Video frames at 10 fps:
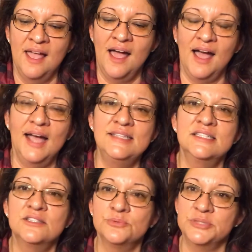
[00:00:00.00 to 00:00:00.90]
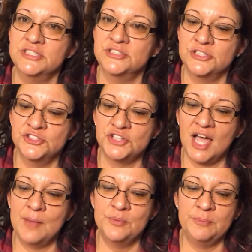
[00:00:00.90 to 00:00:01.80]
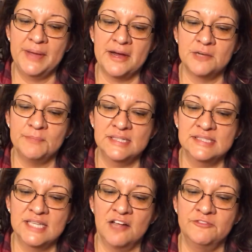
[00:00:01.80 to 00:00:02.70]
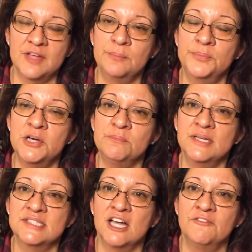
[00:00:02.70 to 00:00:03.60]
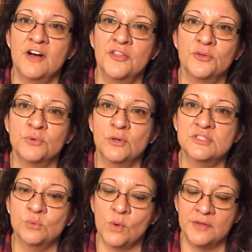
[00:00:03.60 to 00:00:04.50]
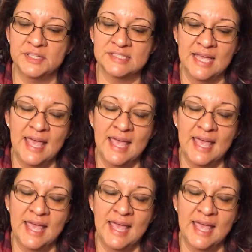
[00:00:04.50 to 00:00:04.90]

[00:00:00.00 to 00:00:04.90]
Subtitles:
I did the research, I prepared myself and put myself on the road to wellness,